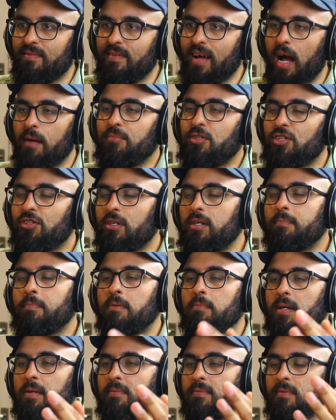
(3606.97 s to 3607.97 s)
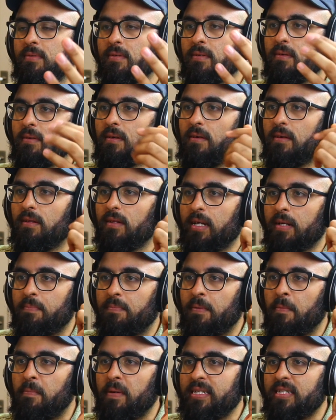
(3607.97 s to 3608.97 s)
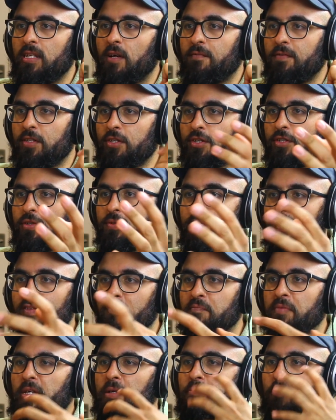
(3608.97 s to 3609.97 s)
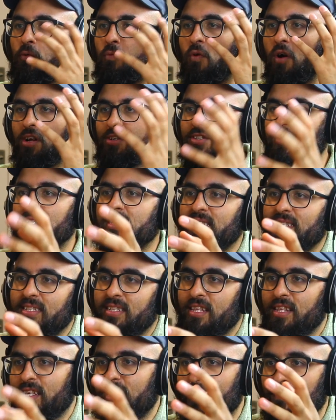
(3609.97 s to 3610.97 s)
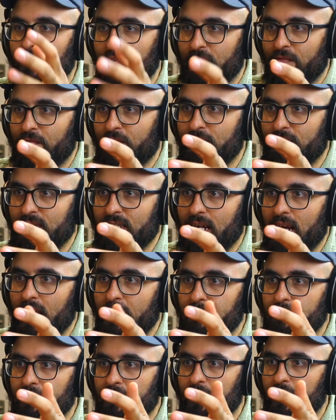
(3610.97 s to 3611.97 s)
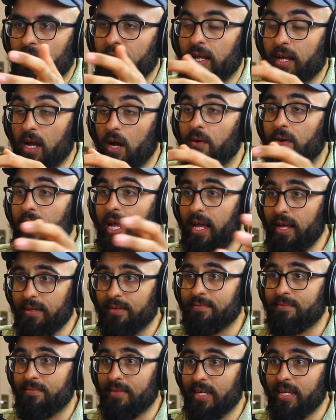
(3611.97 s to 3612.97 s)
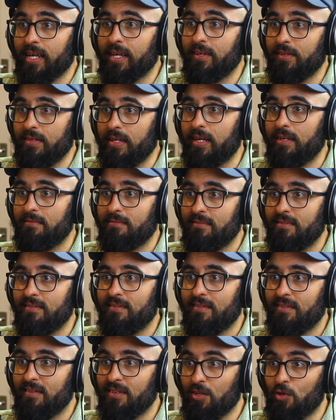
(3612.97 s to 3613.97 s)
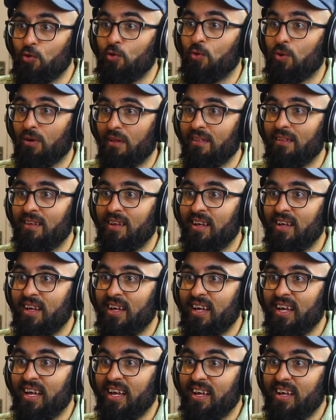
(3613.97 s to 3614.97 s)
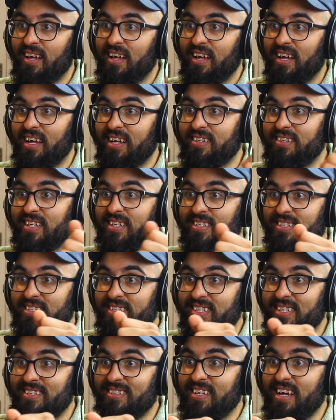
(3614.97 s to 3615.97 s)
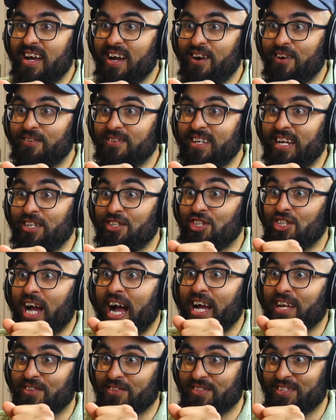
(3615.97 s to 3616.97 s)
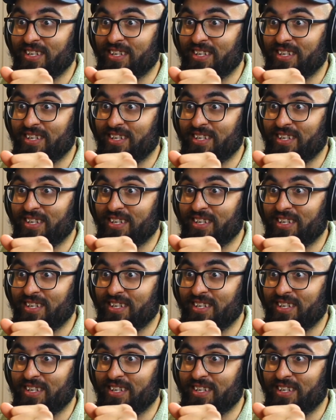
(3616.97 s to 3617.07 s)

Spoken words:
I'm just trying to put myself in the shoes of people watching this in the theater for the first time. They're like, okay, they killed it. Cool. And then you sit down and Childs